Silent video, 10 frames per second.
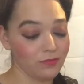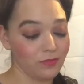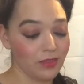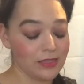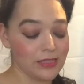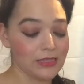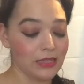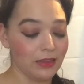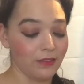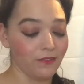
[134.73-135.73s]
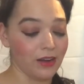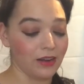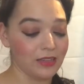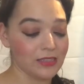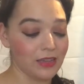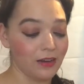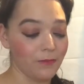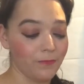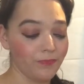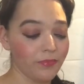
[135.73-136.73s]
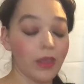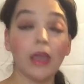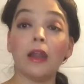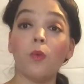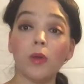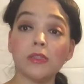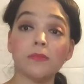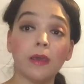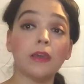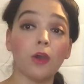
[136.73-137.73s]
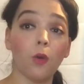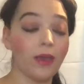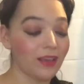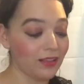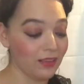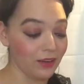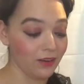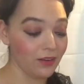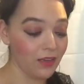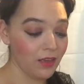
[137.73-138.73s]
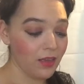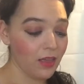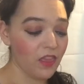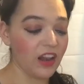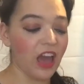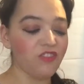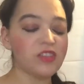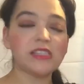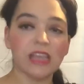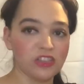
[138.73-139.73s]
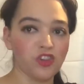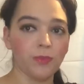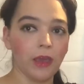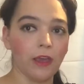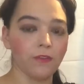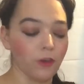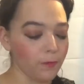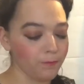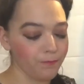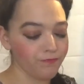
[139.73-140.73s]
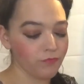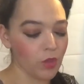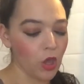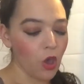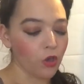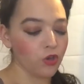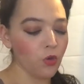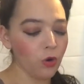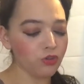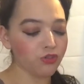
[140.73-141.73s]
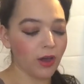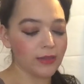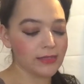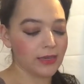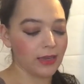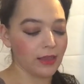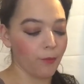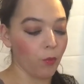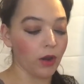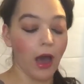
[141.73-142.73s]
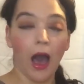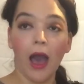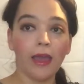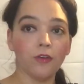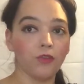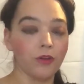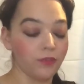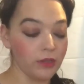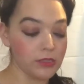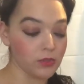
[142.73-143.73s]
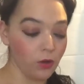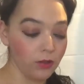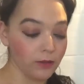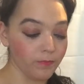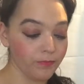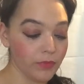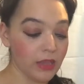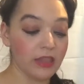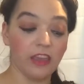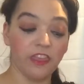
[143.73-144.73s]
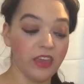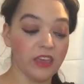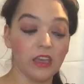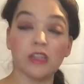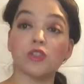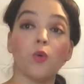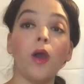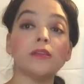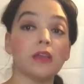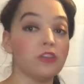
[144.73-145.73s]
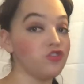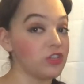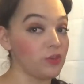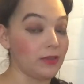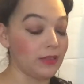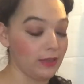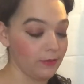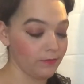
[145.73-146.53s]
the Sicilian finally said, "and I want to make it quite clear that I resent your behavior. You are trying to kidnap what I have rightfully stolen, and I think it is quite ungentlemanly."